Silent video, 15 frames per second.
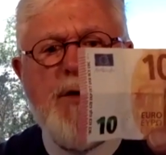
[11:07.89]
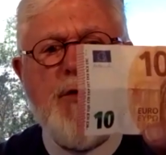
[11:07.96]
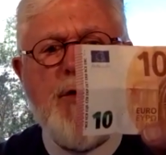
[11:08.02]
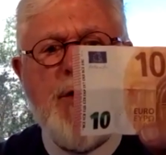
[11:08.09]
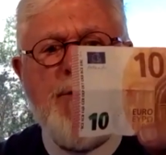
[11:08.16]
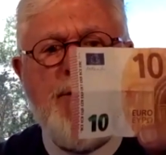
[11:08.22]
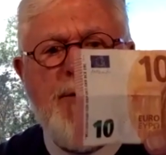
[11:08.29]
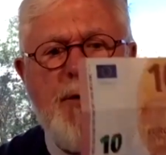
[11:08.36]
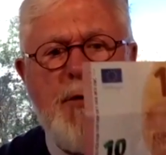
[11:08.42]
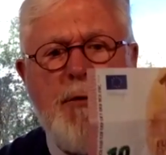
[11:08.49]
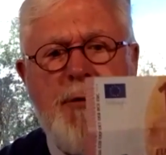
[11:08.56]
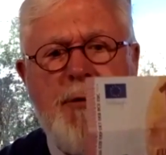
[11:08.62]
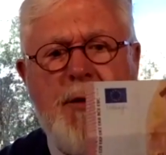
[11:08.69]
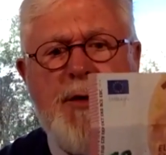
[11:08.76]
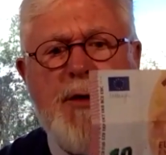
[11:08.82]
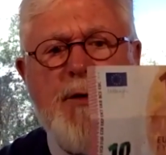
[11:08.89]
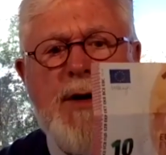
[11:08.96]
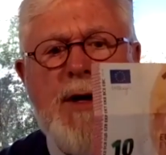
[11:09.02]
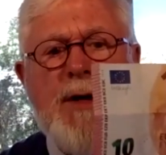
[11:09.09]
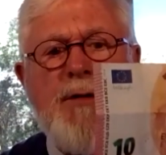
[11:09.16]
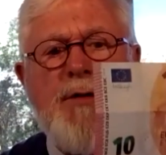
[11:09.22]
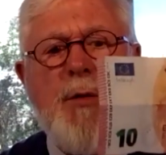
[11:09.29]
You can fulfill your
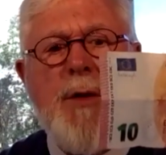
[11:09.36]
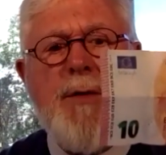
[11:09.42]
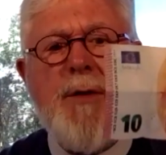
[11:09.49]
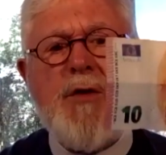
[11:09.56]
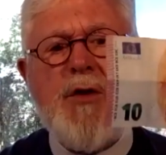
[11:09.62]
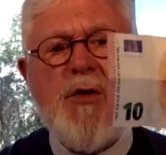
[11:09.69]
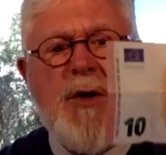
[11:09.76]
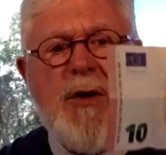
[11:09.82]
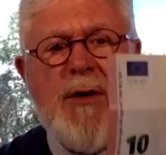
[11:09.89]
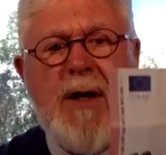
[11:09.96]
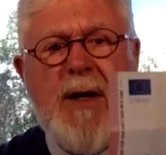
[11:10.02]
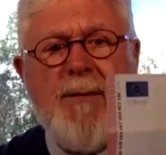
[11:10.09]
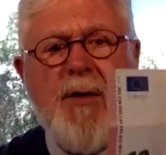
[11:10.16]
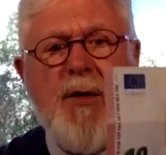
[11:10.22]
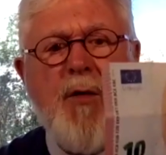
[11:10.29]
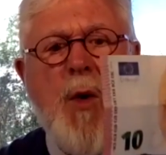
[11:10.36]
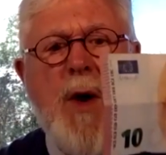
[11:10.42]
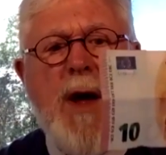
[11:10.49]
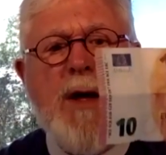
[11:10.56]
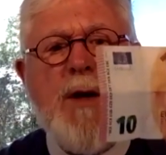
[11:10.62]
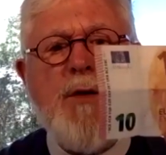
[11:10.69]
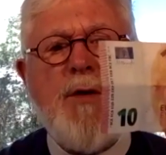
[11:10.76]
needs with it. You can give it
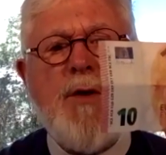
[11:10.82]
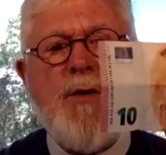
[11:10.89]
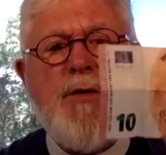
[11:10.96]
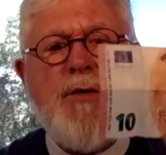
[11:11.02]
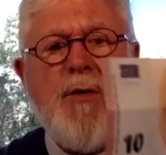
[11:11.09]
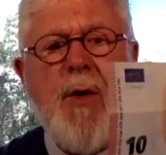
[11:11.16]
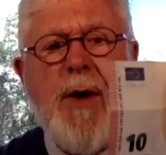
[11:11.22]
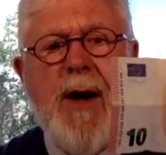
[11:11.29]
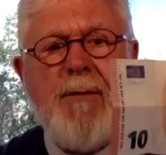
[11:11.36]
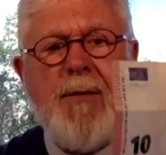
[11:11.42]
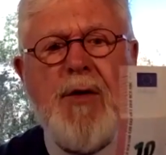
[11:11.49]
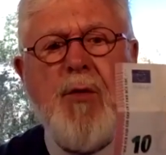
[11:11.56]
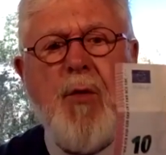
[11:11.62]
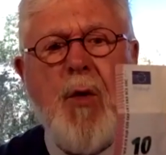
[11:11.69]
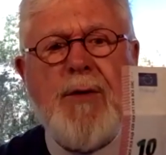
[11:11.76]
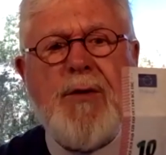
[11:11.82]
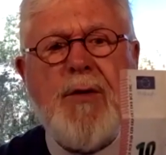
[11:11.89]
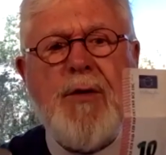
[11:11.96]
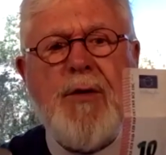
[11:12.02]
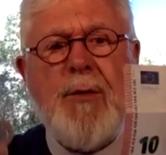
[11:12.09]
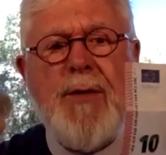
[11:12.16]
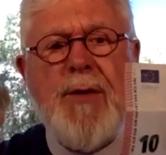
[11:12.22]
away. You can do whatever you want to
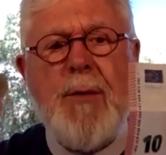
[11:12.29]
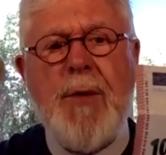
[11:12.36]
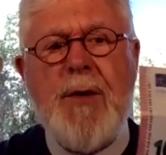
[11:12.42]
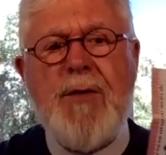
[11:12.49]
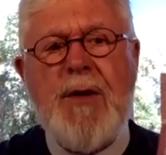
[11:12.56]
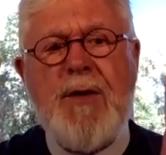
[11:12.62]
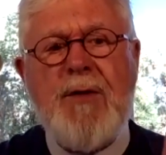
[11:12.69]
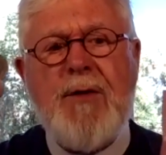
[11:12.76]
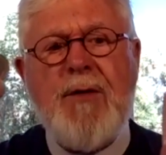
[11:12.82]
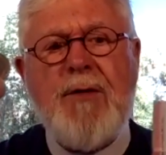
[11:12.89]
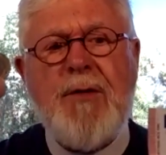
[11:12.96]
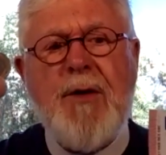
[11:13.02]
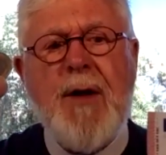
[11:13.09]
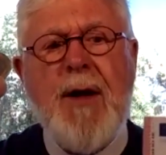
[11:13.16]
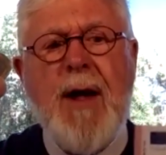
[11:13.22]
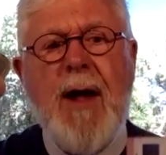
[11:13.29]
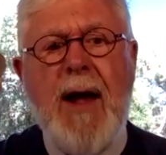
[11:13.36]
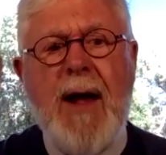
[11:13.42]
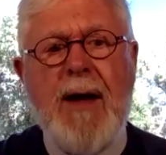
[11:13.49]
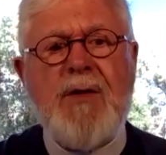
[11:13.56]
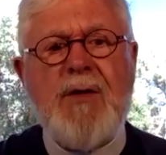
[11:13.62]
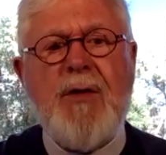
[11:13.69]
do with it. But this is
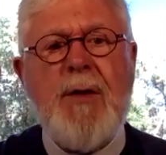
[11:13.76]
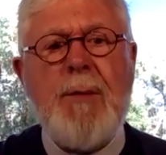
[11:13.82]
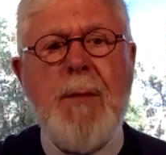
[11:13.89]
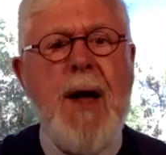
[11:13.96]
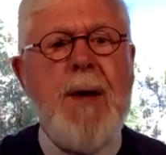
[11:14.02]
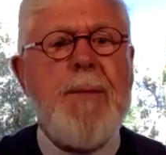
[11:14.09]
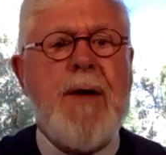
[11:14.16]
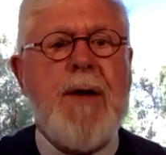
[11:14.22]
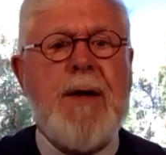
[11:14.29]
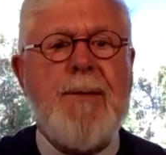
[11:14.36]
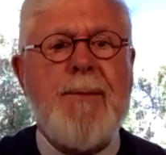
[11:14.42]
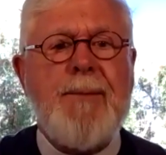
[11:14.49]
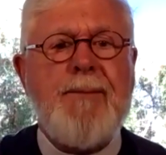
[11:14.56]
actually my money.